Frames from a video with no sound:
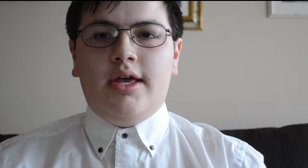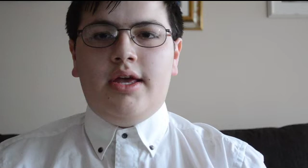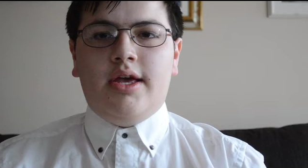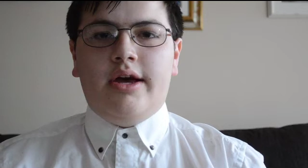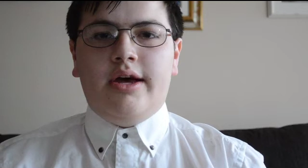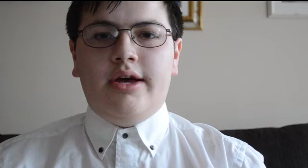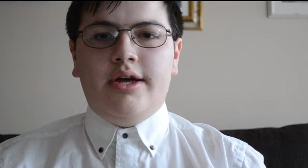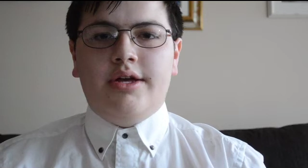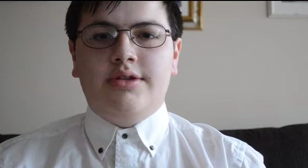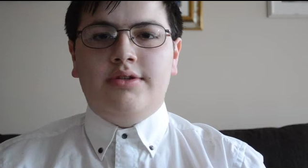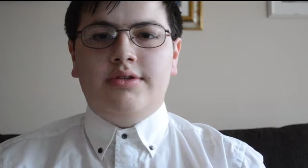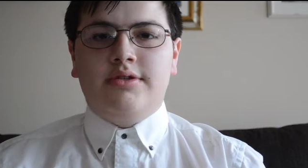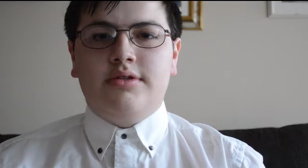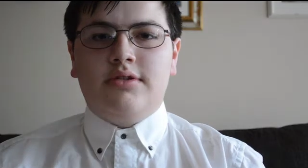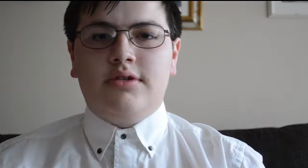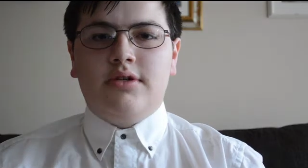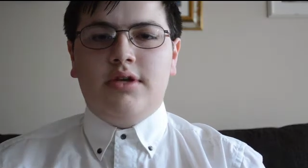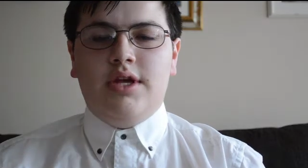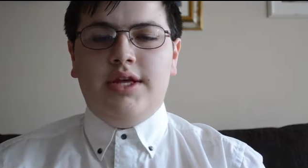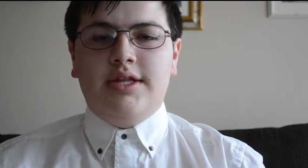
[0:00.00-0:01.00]
Hey guys,
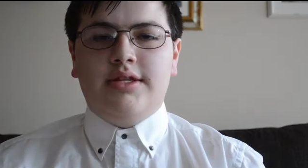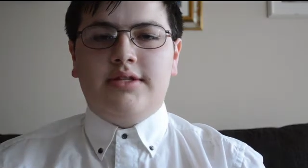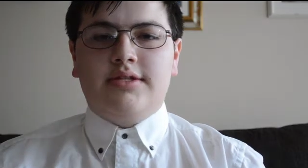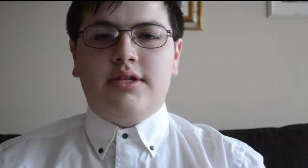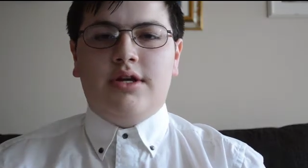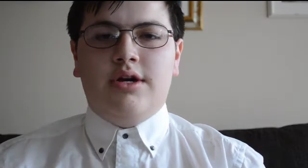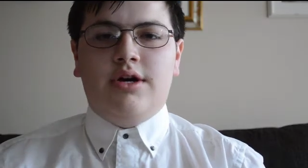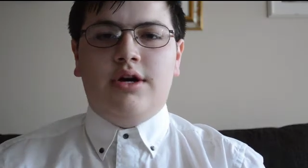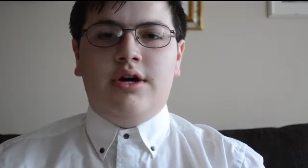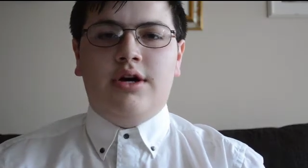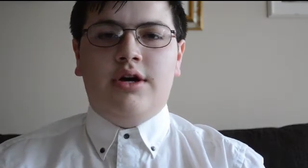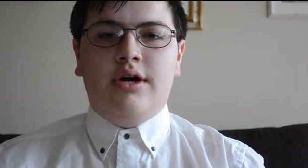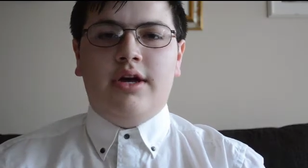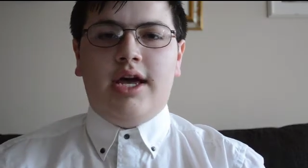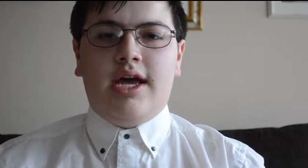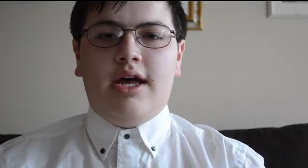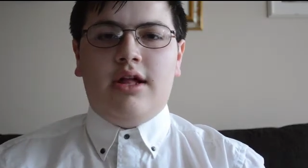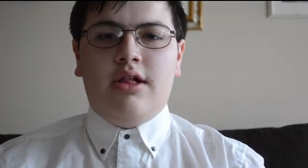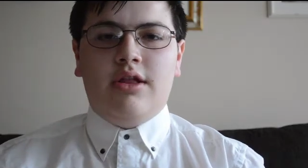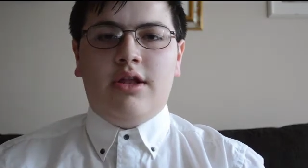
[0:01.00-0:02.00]
it's
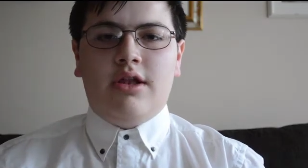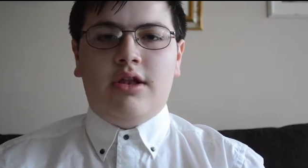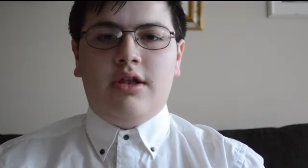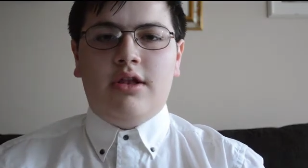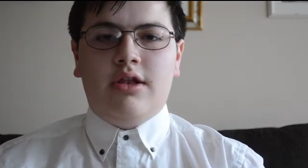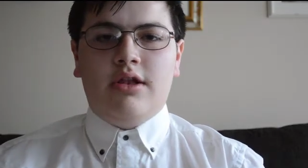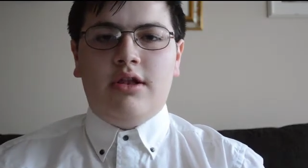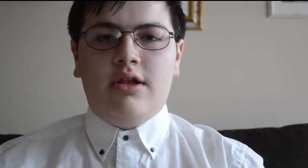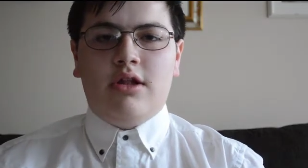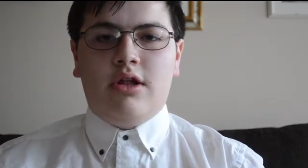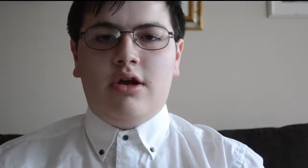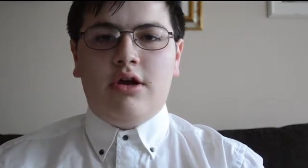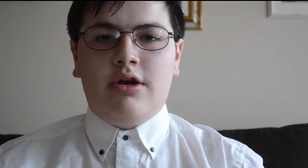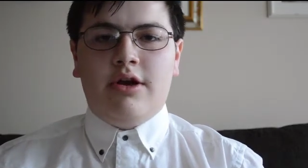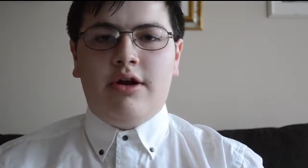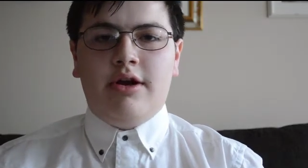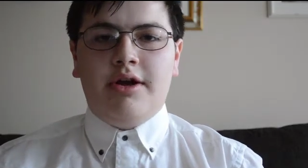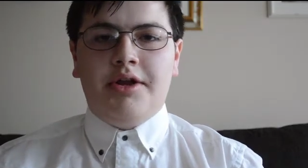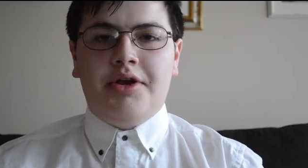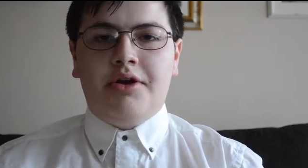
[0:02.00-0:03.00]
Alan
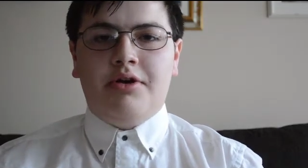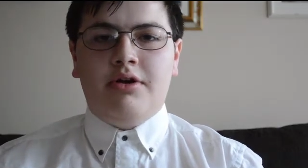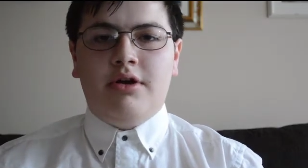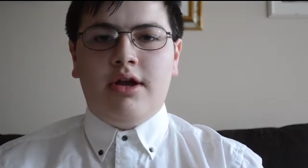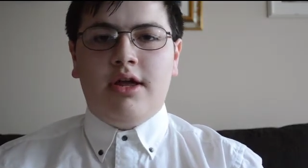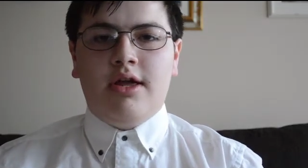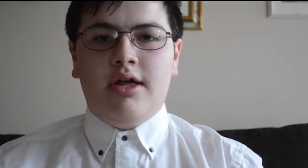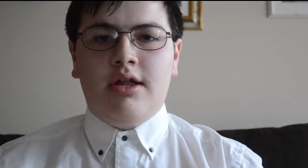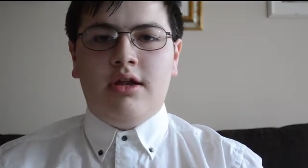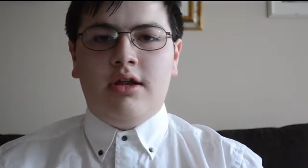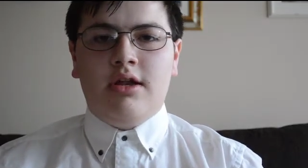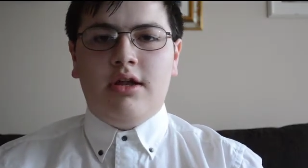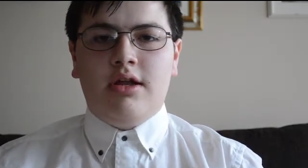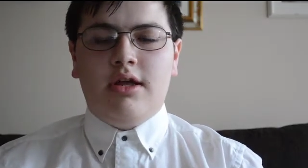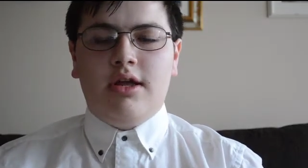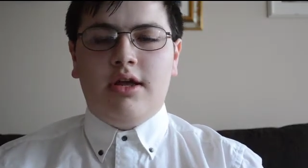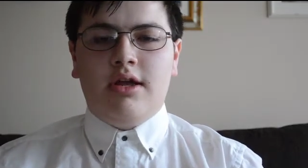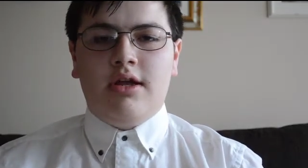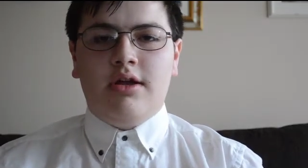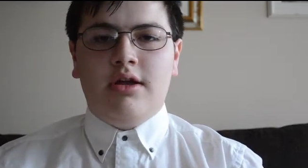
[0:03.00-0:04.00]
Lockhart here again,
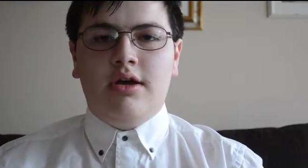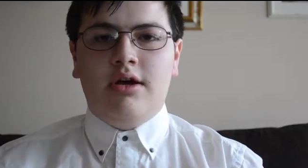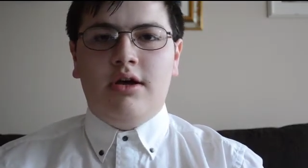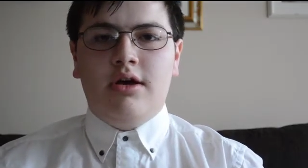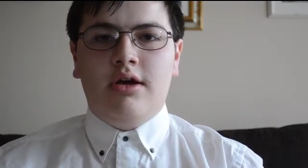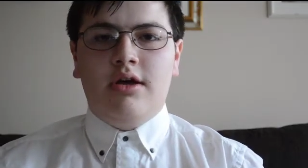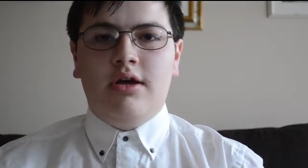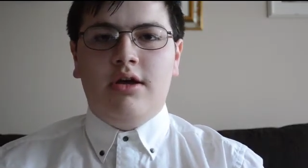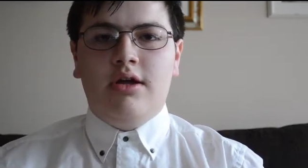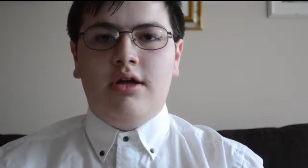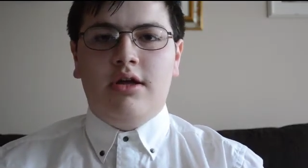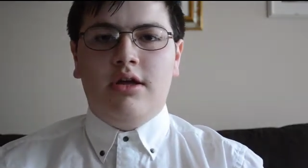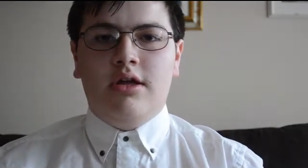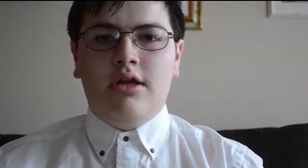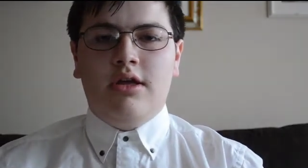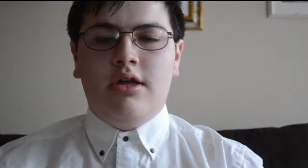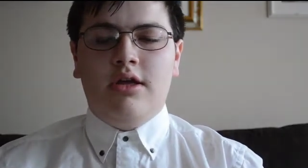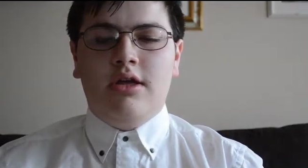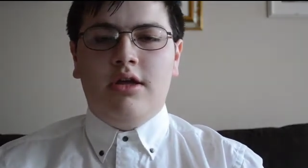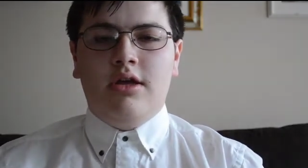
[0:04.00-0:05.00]
and I'm
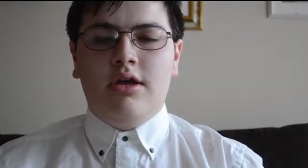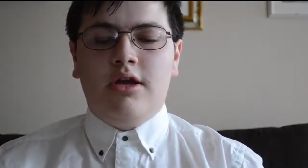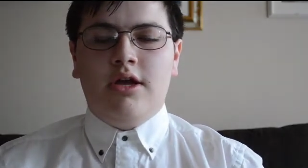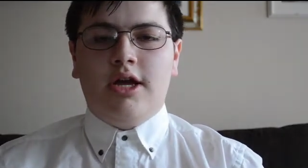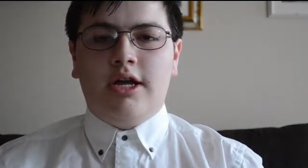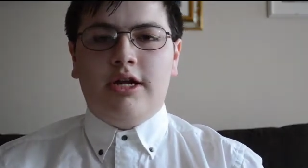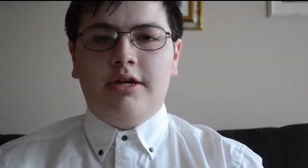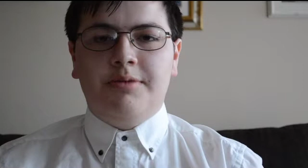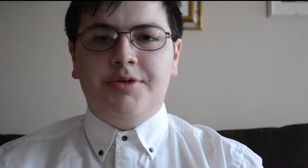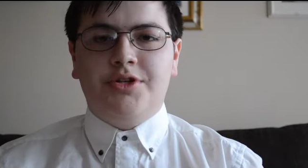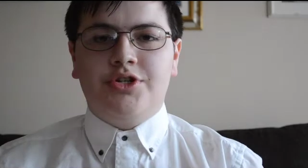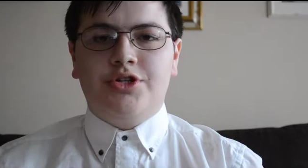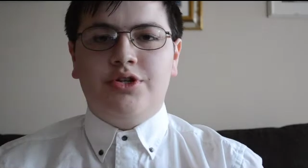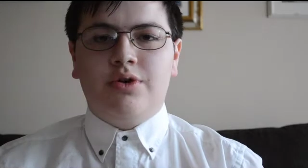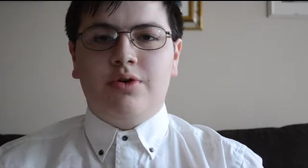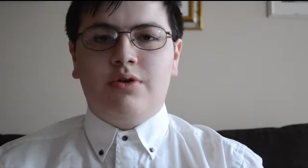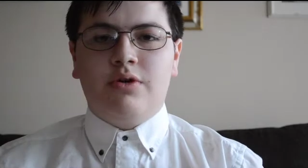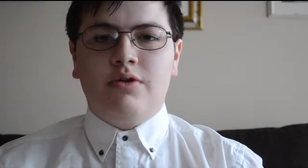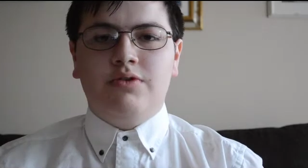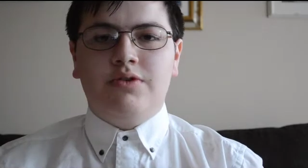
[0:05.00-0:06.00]
going to be
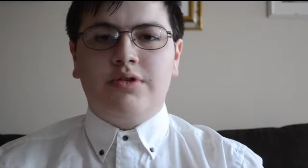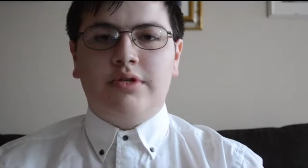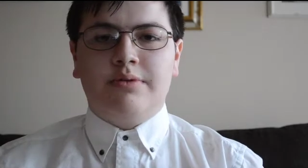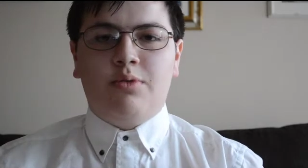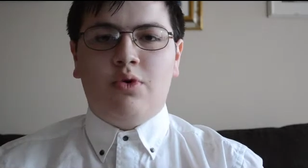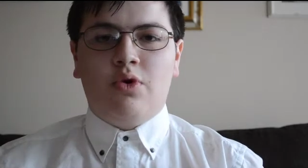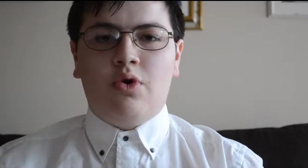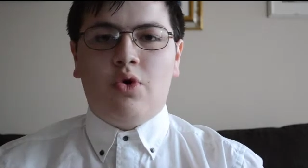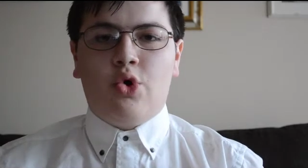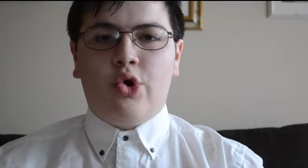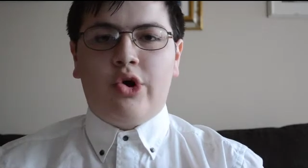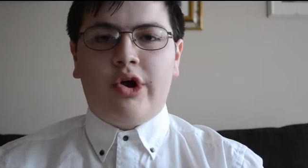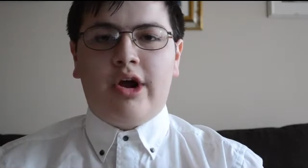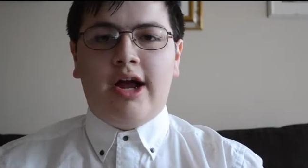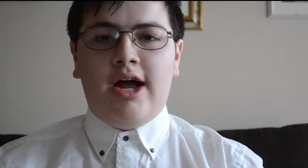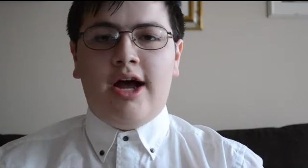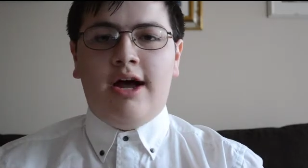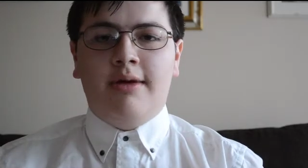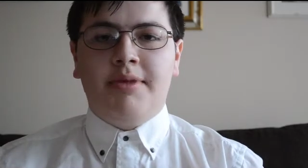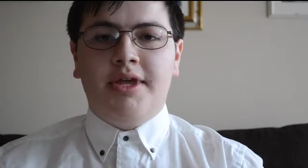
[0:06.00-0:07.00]
showing you some more
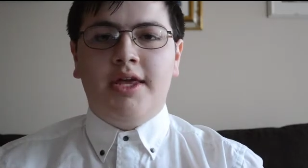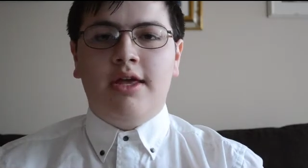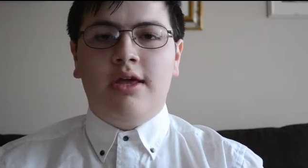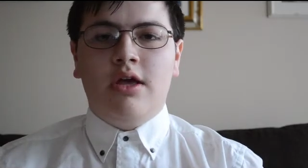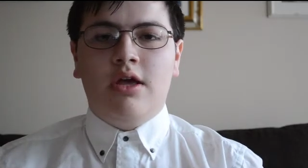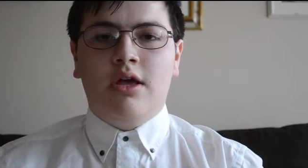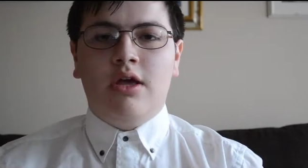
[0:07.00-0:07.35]
origami,